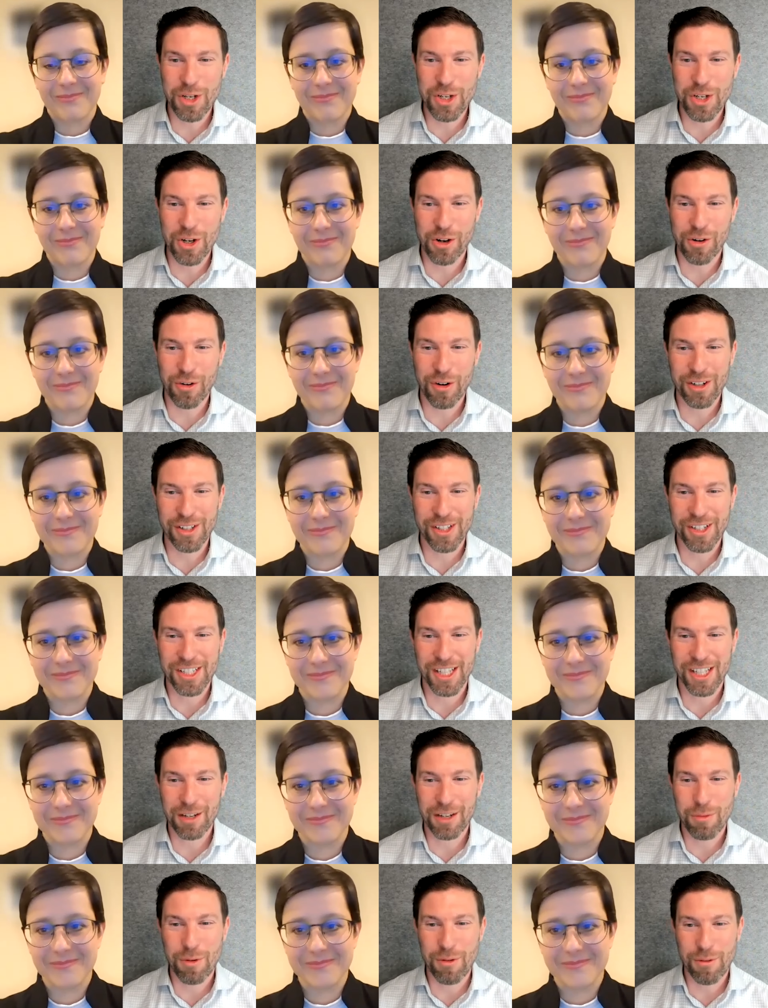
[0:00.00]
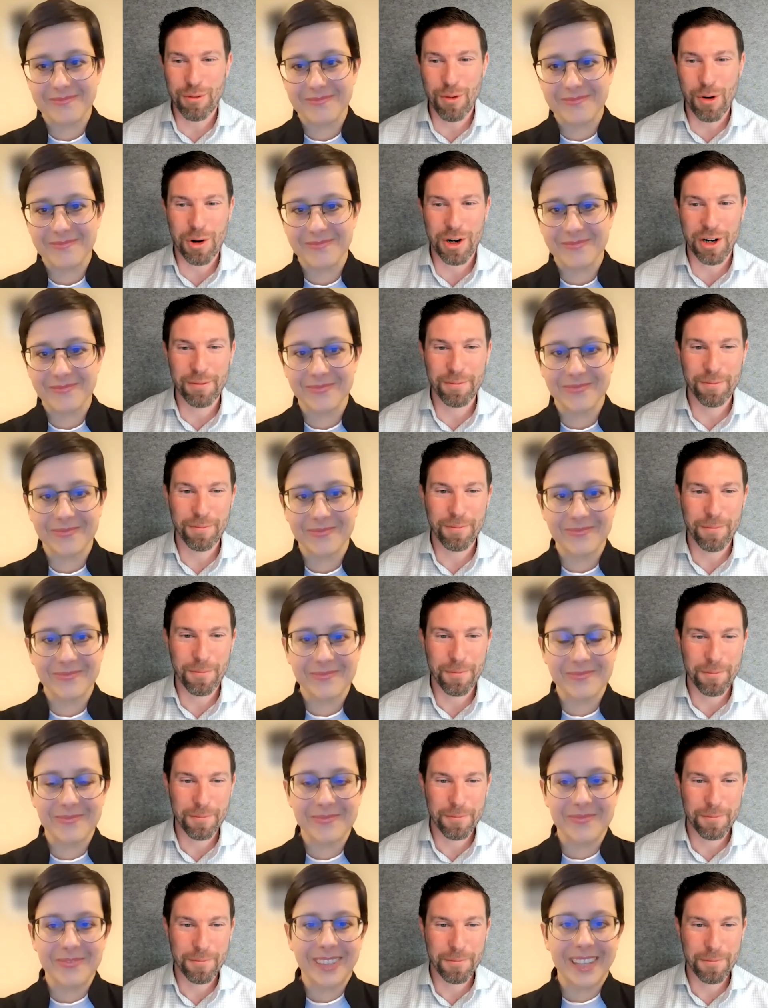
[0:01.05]
Speaker 1: would your career look like moving forward?
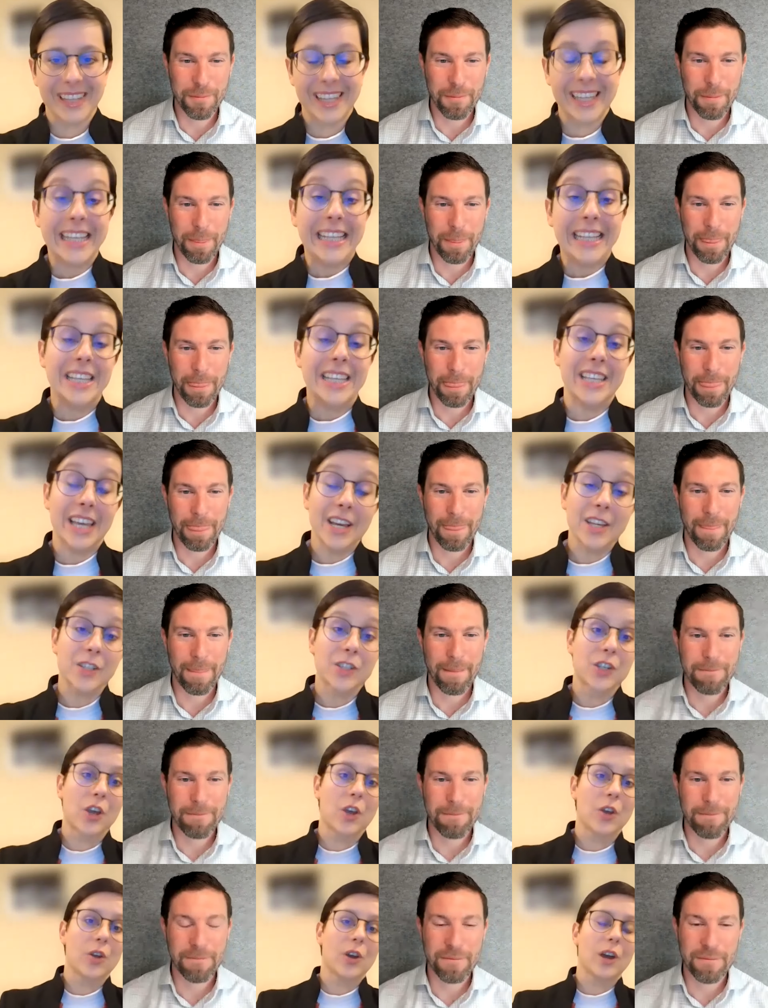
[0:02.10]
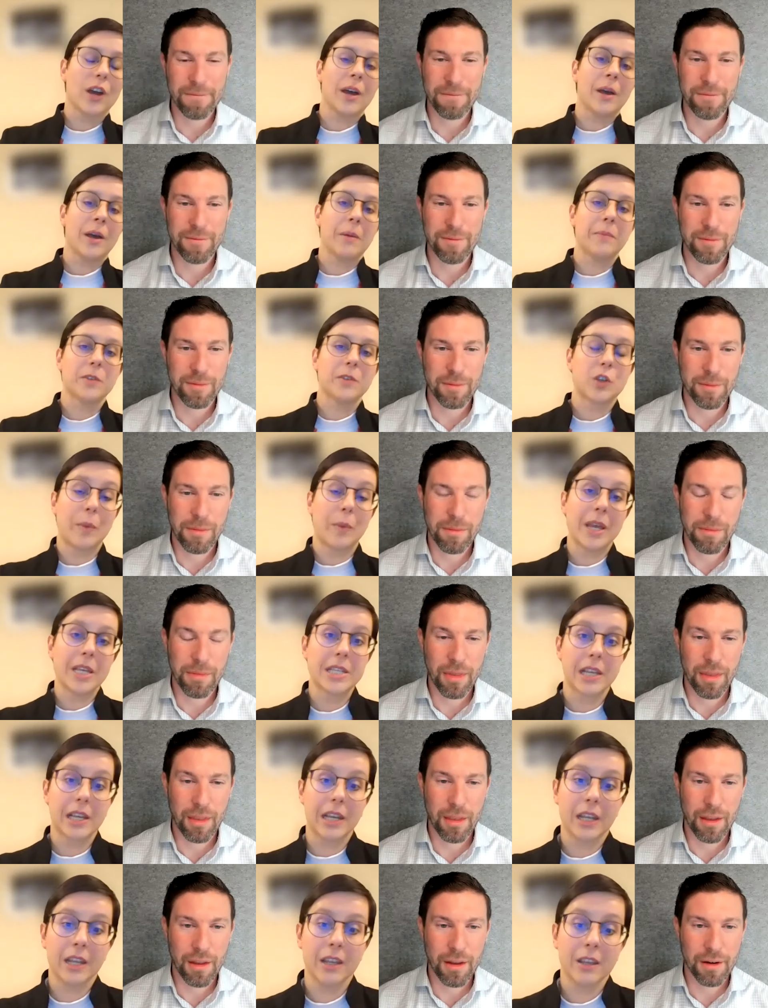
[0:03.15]
Speaker 2: Yeah, so
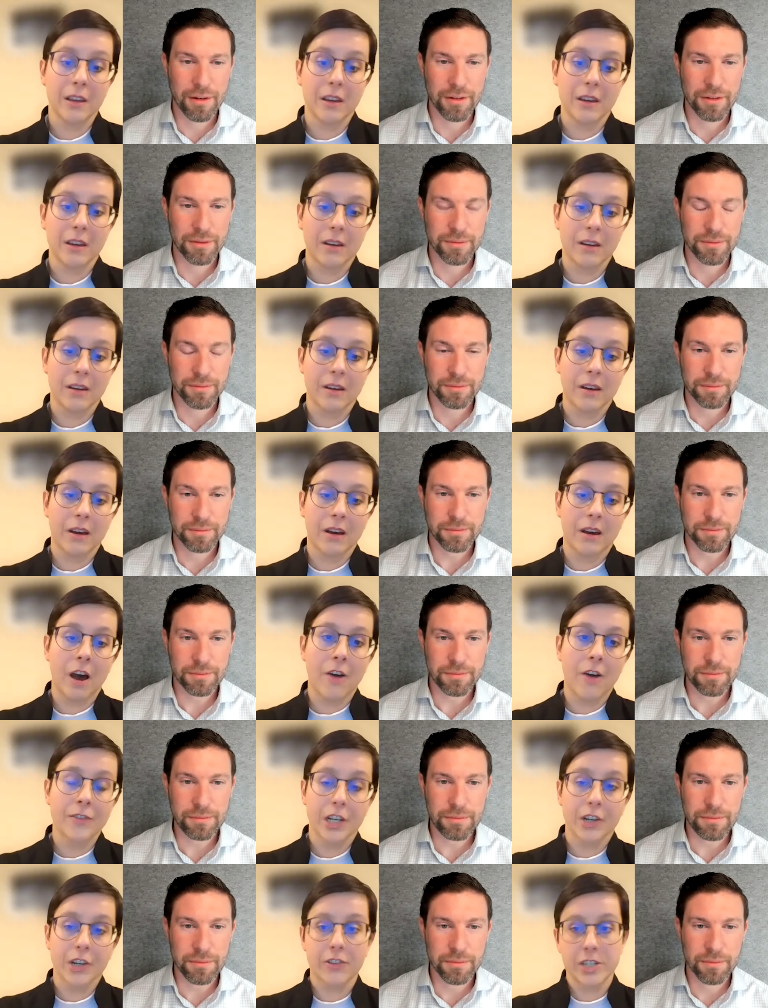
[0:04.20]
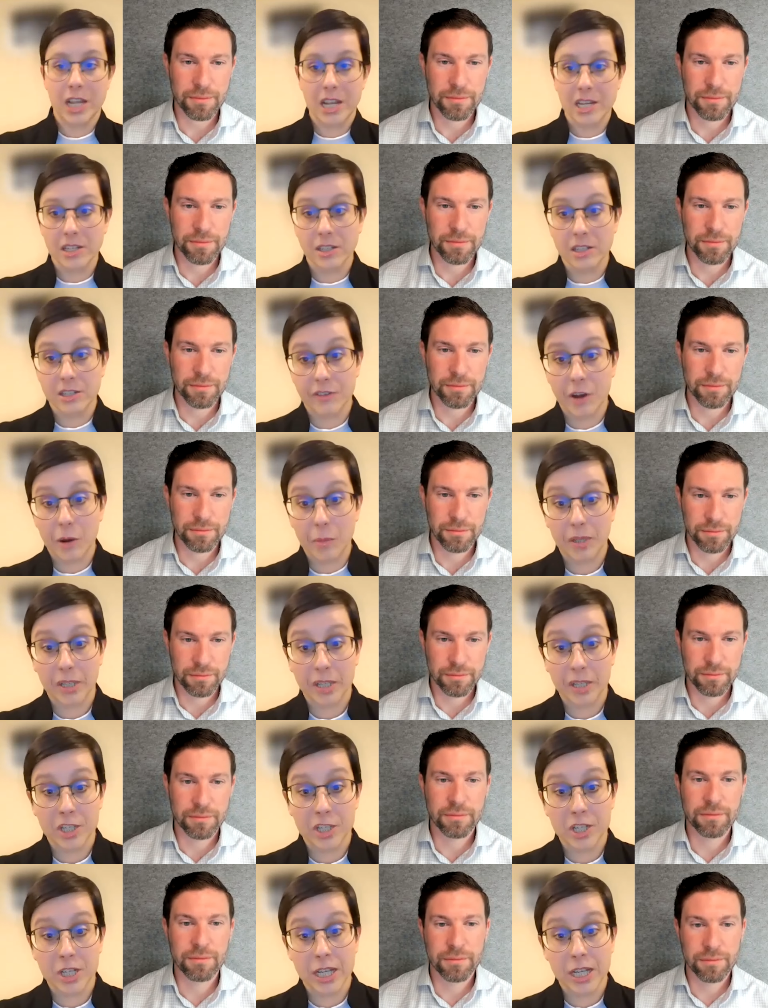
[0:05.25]
basically, after graduating as an environmental
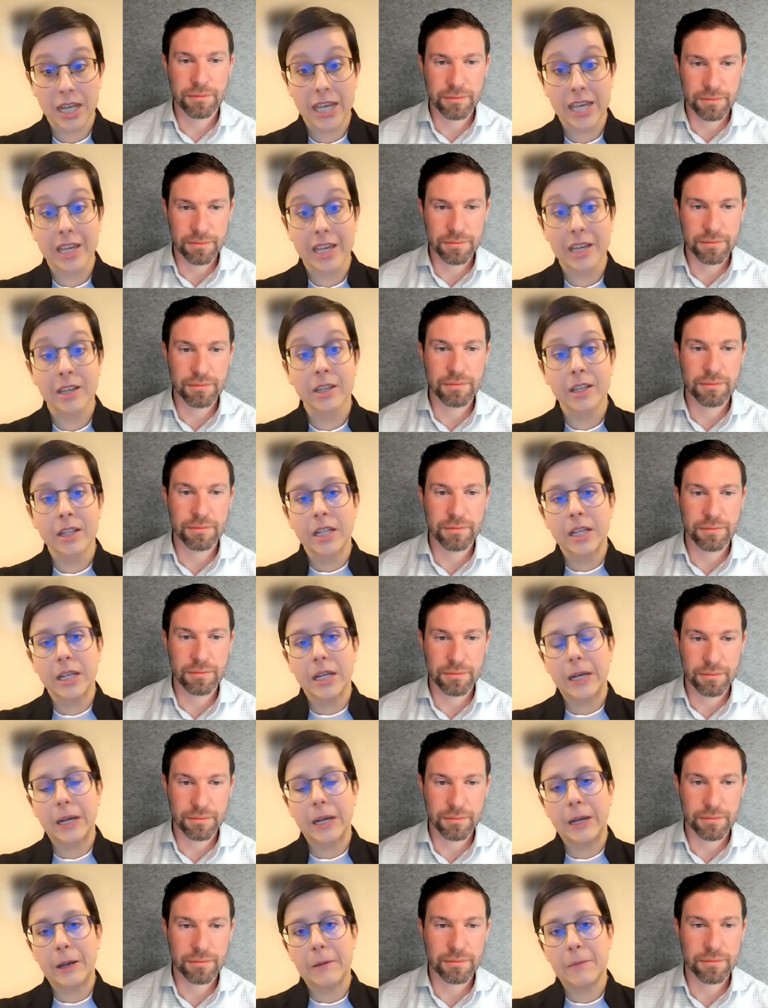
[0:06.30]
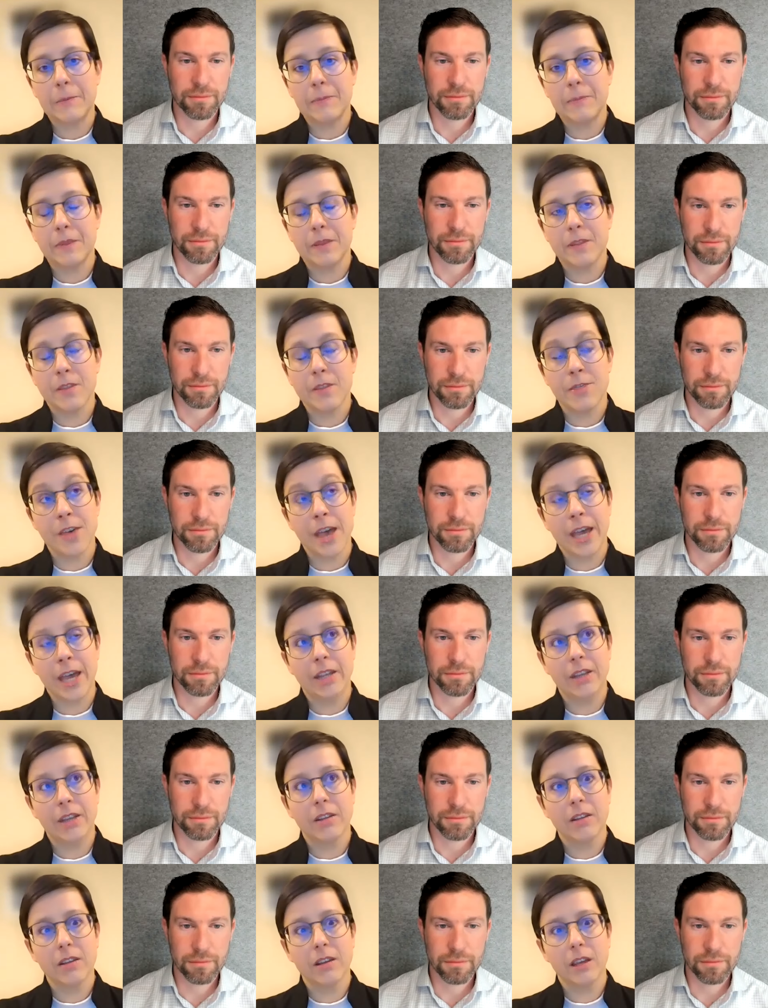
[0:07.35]
engineer,
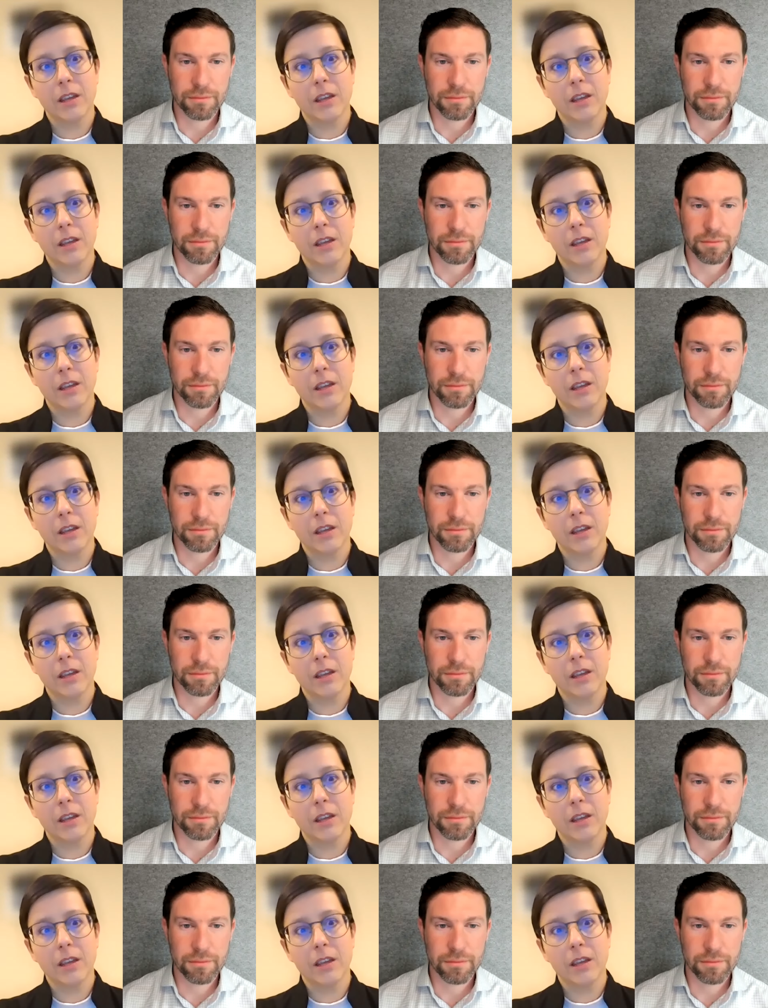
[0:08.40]
then